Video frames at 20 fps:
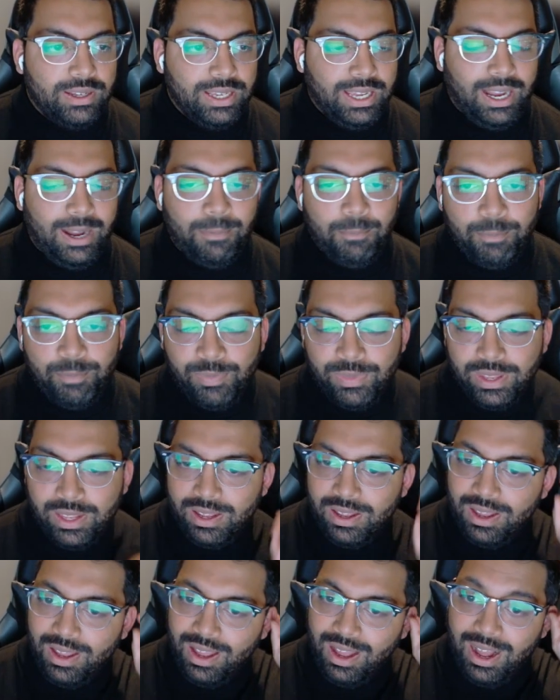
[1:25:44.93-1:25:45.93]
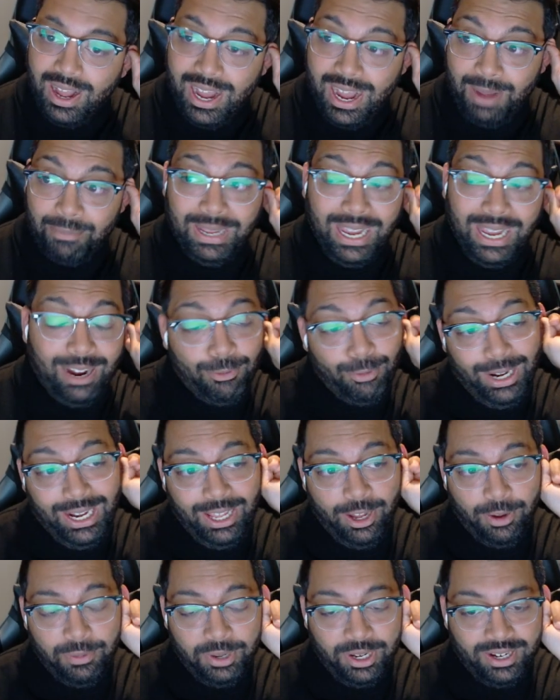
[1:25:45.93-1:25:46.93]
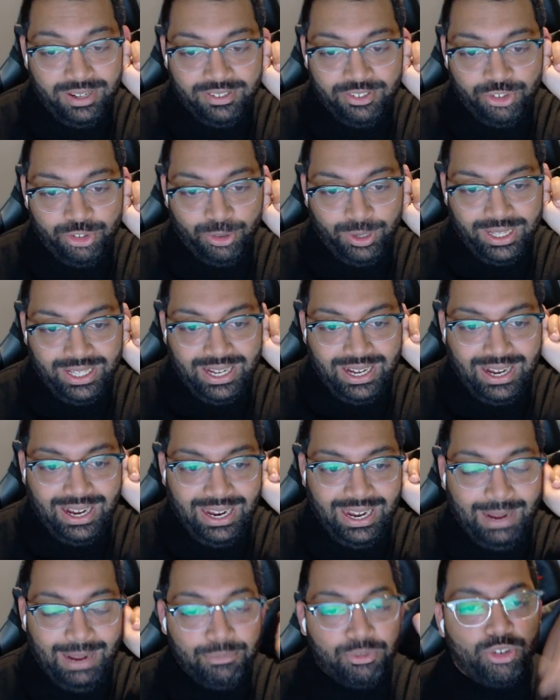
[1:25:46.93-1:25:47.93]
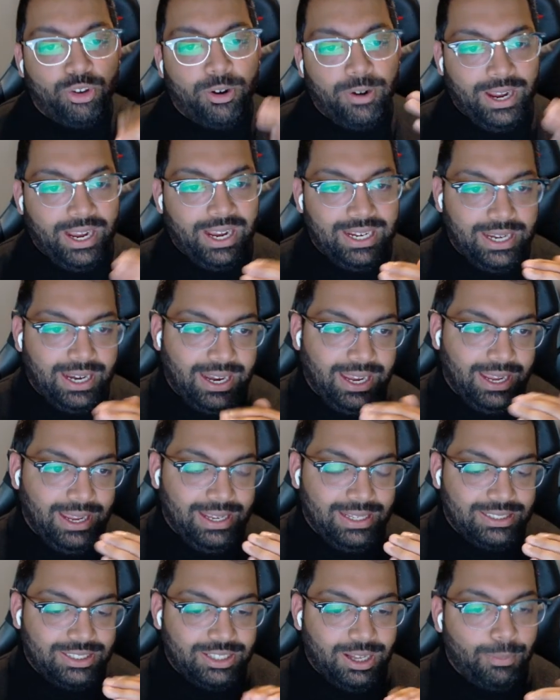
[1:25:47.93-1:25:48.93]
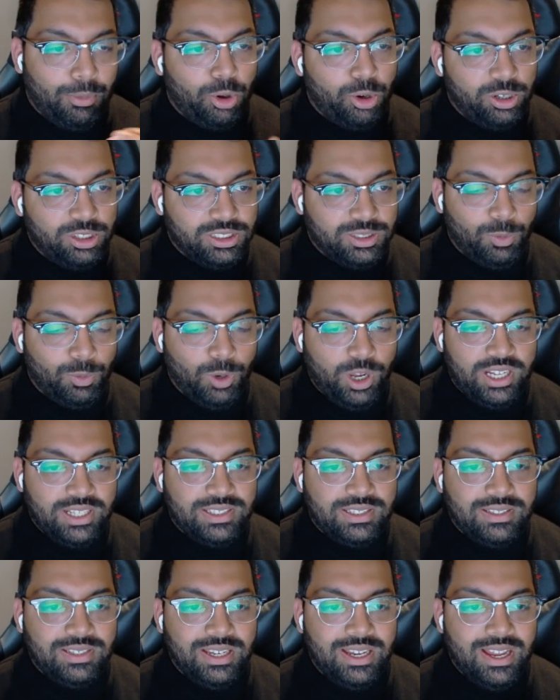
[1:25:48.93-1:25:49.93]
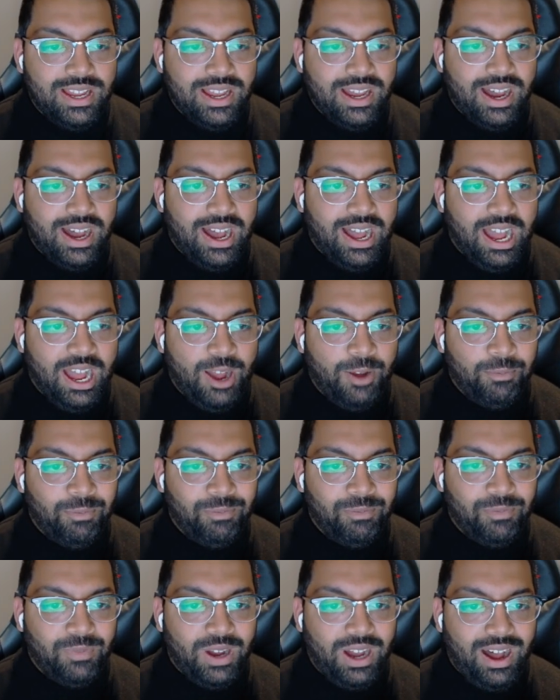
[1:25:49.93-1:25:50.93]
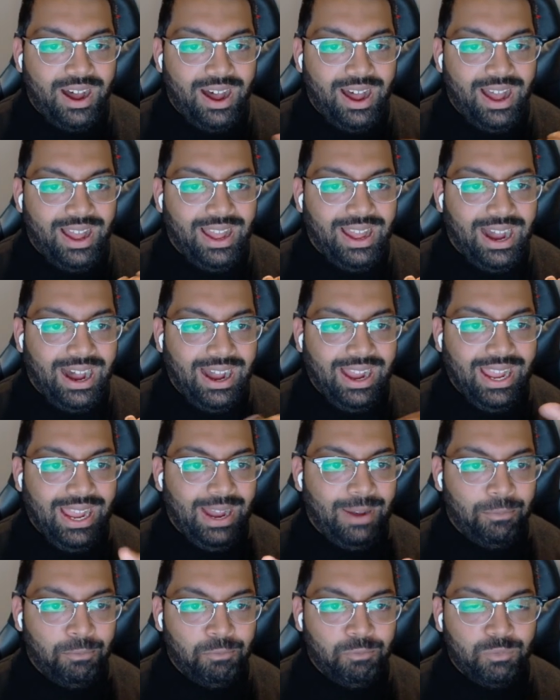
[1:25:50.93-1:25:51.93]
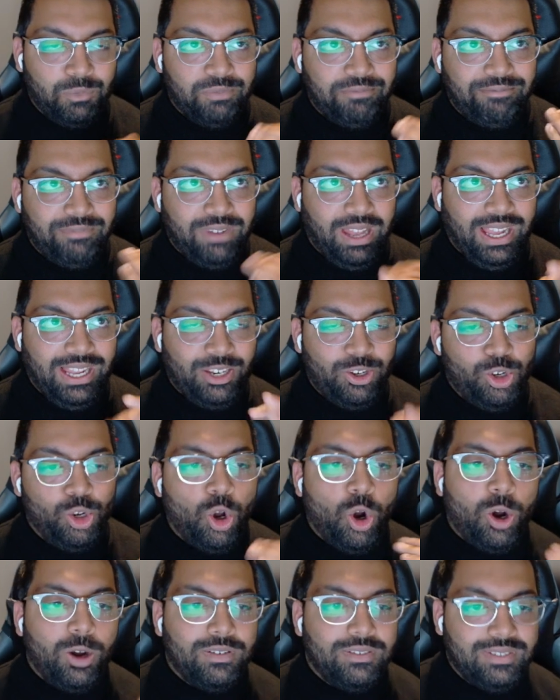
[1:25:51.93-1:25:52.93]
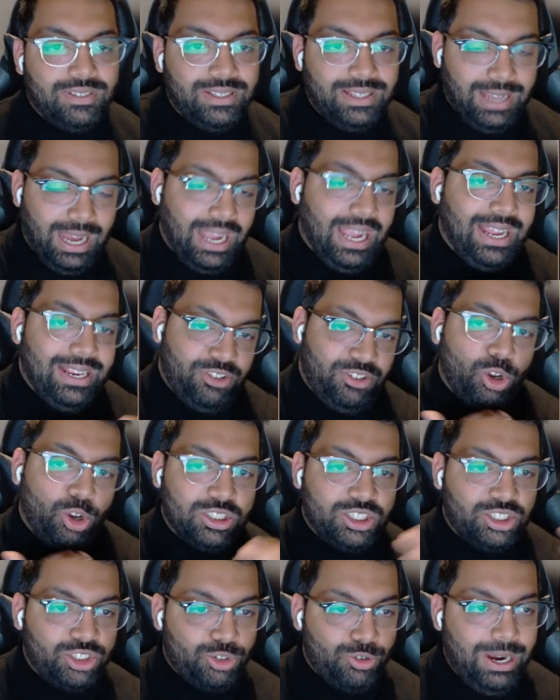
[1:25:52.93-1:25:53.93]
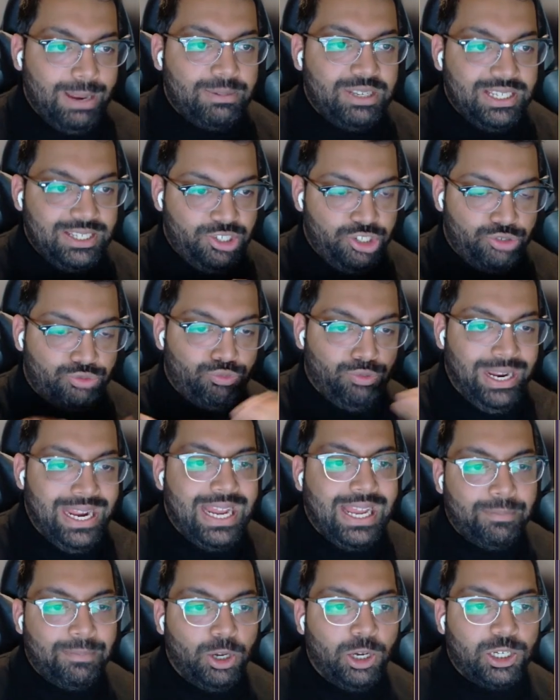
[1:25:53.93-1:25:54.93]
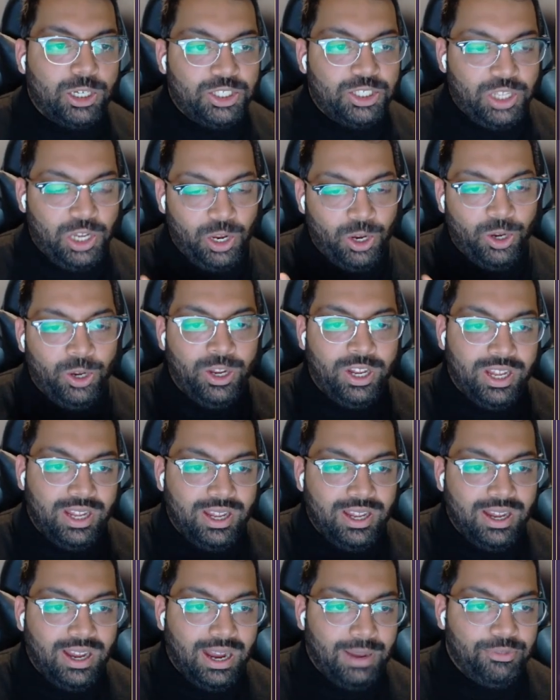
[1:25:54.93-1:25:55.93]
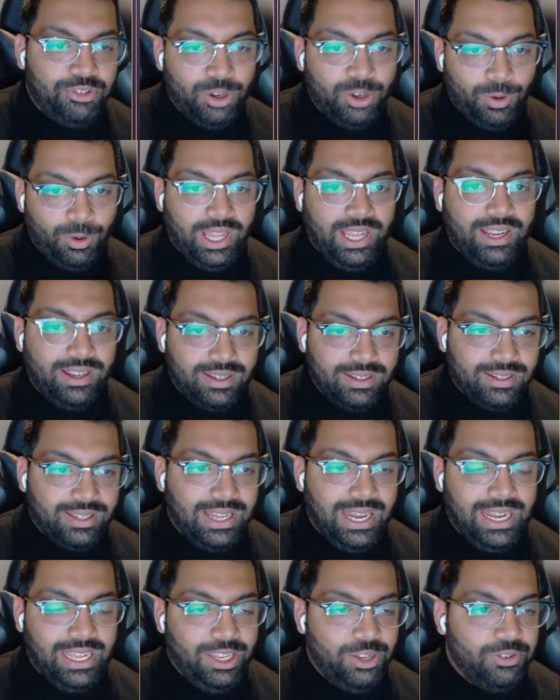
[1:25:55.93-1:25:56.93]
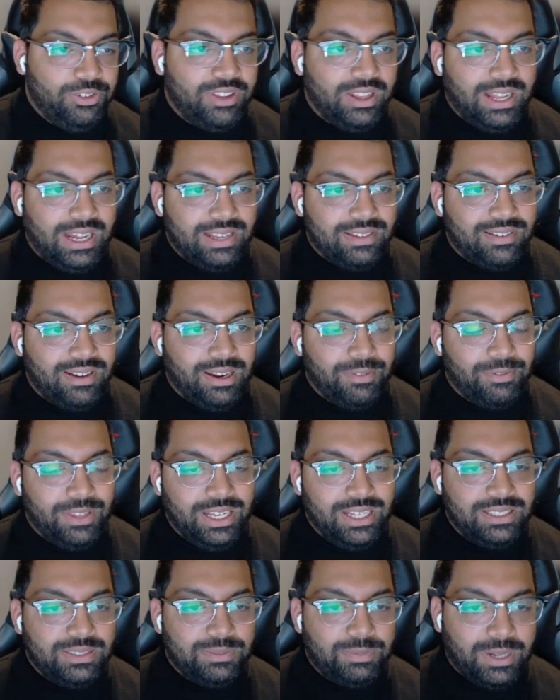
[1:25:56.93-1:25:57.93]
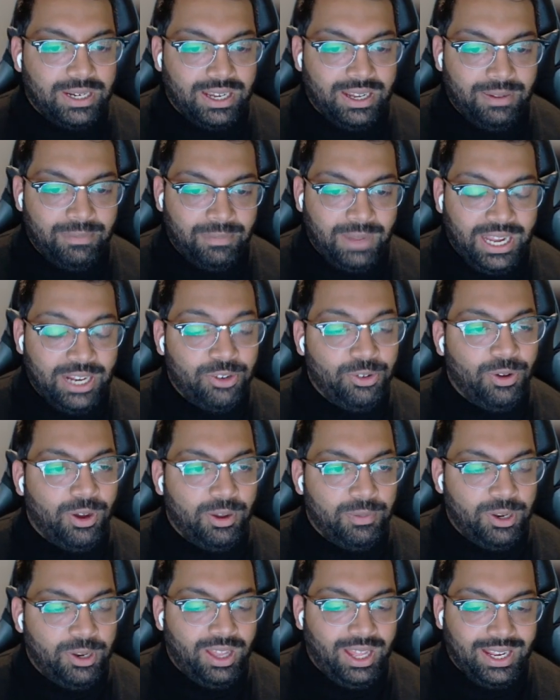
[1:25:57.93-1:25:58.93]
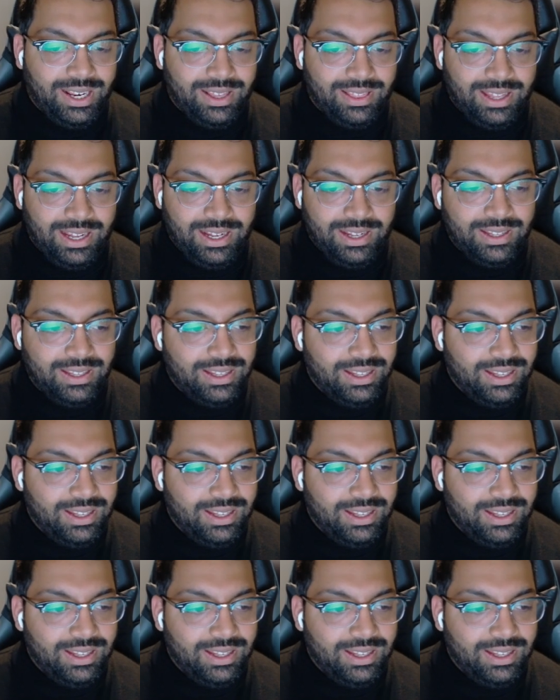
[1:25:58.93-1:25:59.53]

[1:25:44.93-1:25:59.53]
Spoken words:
Yeah. Yeah, I really hope you guys enjoyed that. I'm sorry I stumbled on some words. I am, like, not... it's not a script, it's just reading a book, so I'm still, like, getting used to that side of things, but I do hope you liked that.